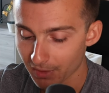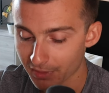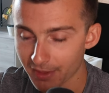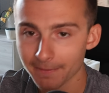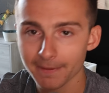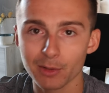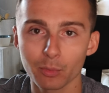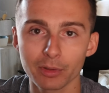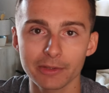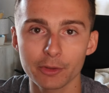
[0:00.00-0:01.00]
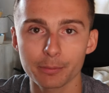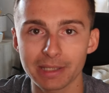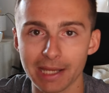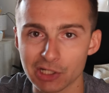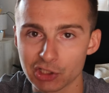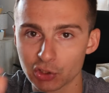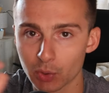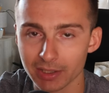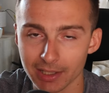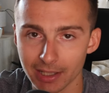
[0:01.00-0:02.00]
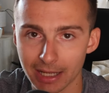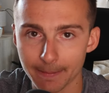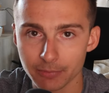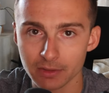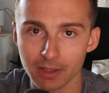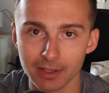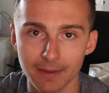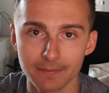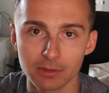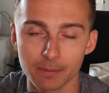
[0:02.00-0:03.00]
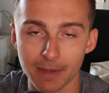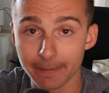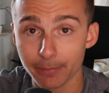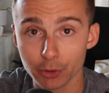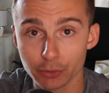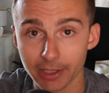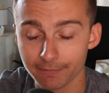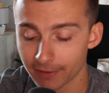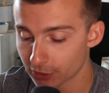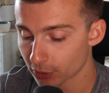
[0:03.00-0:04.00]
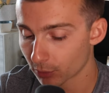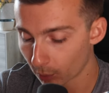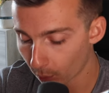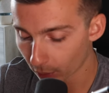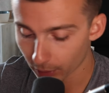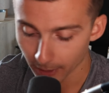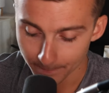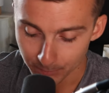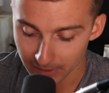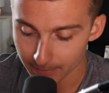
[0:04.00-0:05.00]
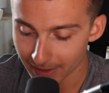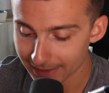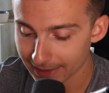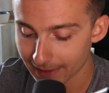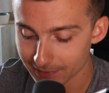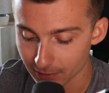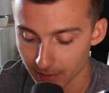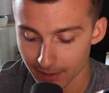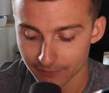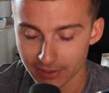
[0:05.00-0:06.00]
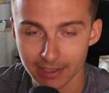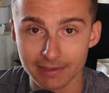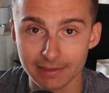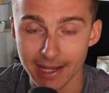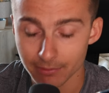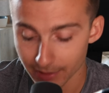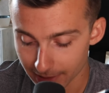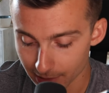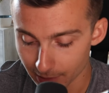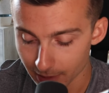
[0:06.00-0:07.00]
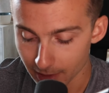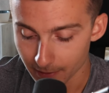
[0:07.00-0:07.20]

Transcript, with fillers: Then there will either be a shortcut option that gives you the paper trade feature, or in my case, on the left-hand side right here,